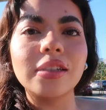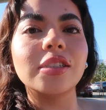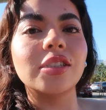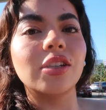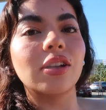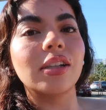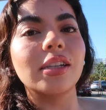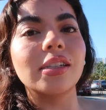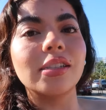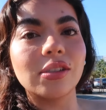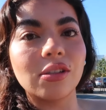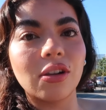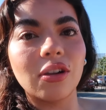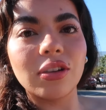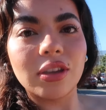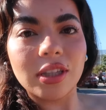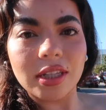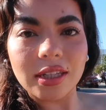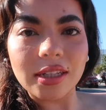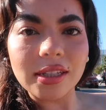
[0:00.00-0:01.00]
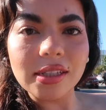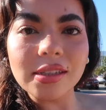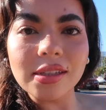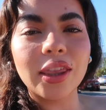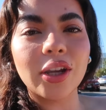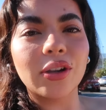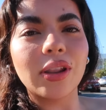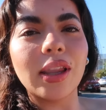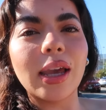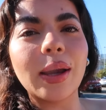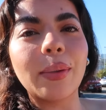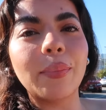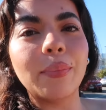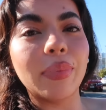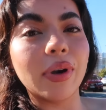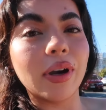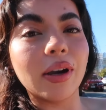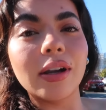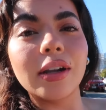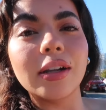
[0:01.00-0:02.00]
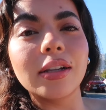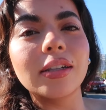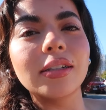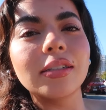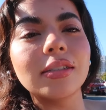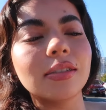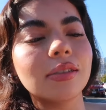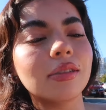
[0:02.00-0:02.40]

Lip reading: until I saw these. They're like bug,